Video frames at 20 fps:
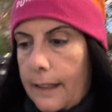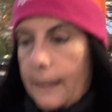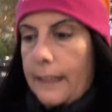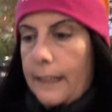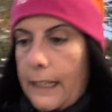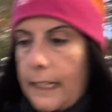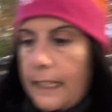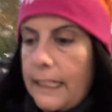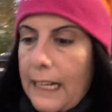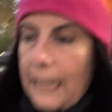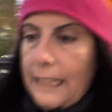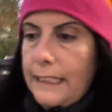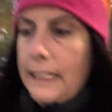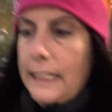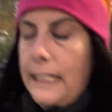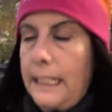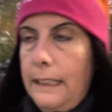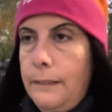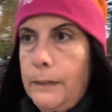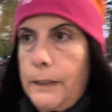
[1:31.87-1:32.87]
it kind of
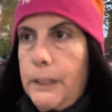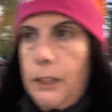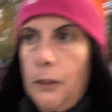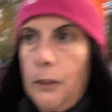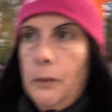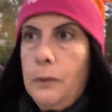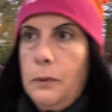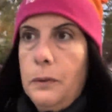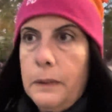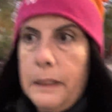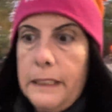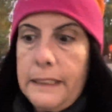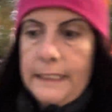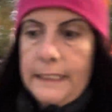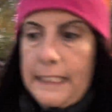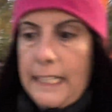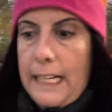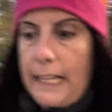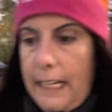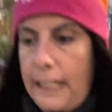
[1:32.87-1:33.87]
keeps you, let's
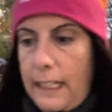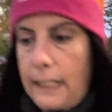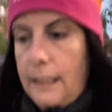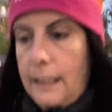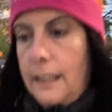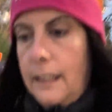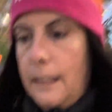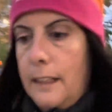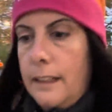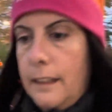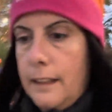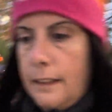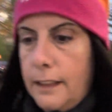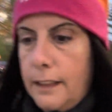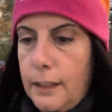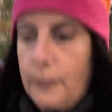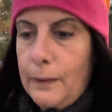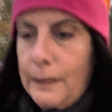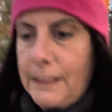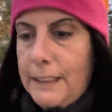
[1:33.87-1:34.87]
say,
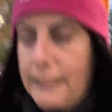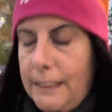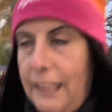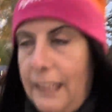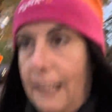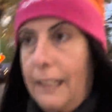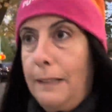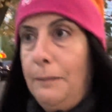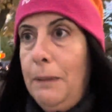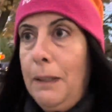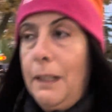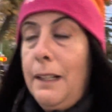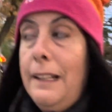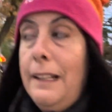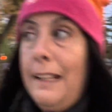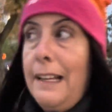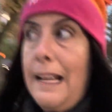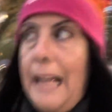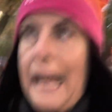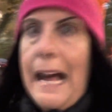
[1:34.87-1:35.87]
at the time,
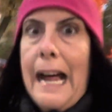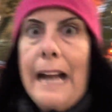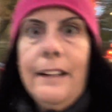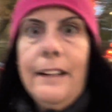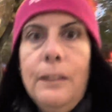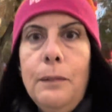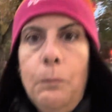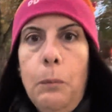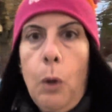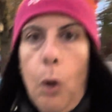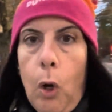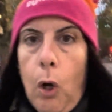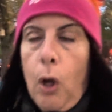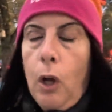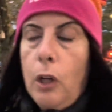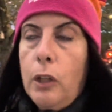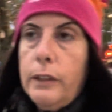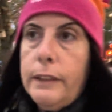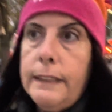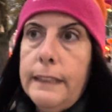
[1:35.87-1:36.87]
out of the
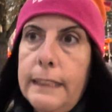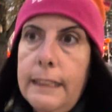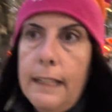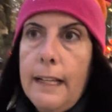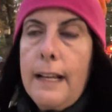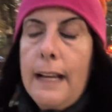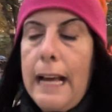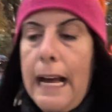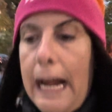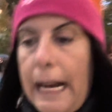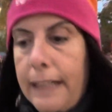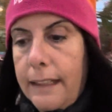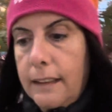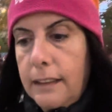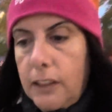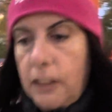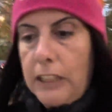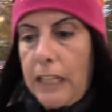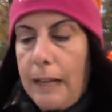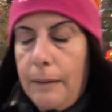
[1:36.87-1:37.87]
malls, out of
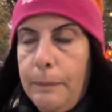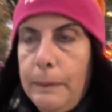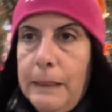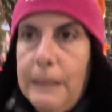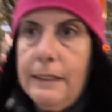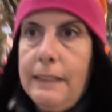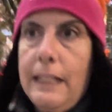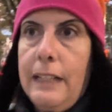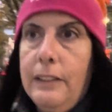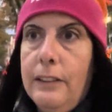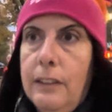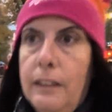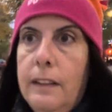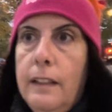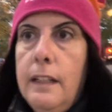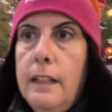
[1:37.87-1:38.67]
the shopping center.